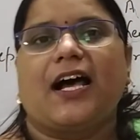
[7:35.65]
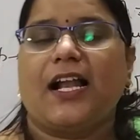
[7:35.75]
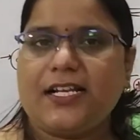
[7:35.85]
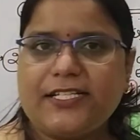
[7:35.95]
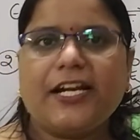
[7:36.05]

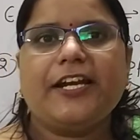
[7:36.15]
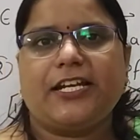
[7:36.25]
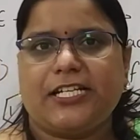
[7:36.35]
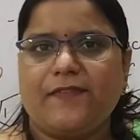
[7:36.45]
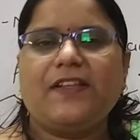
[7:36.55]

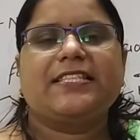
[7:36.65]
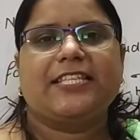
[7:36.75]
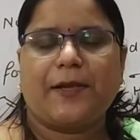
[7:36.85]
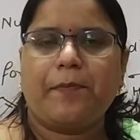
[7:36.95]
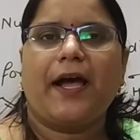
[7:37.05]
alternatively
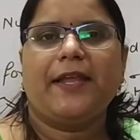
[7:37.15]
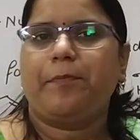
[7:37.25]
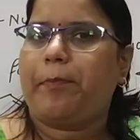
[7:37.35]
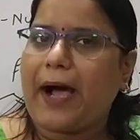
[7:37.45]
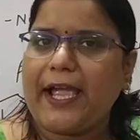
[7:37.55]
sigma
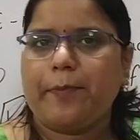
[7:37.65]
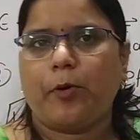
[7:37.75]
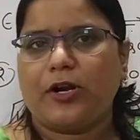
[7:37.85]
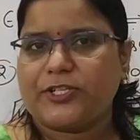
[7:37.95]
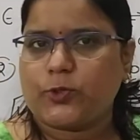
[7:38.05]
and pi
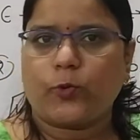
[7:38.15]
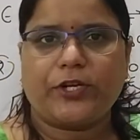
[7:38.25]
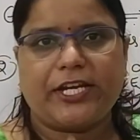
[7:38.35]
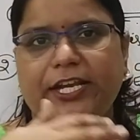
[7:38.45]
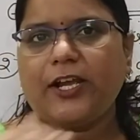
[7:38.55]
bonds
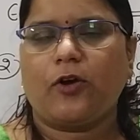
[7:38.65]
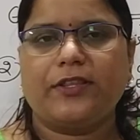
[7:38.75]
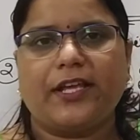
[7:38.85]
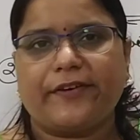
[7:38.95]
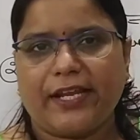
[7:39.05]
rotating
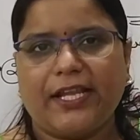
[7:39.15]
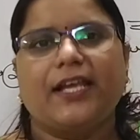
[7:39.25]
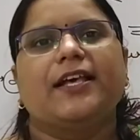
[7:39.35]
on the ring.